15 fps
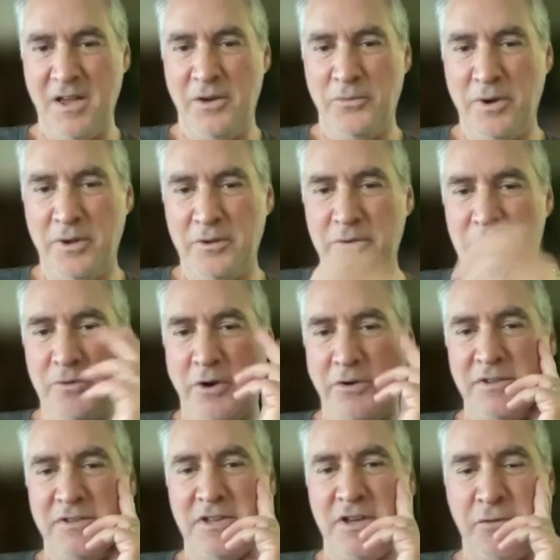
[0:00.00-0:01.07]
Rony, see if you would
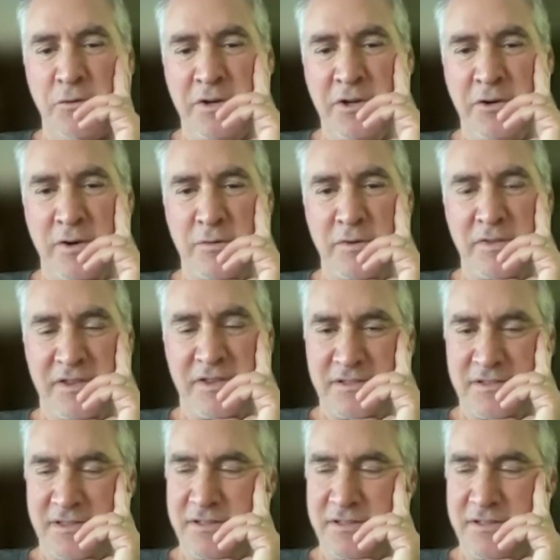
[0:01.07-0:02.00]
agree with this thesis.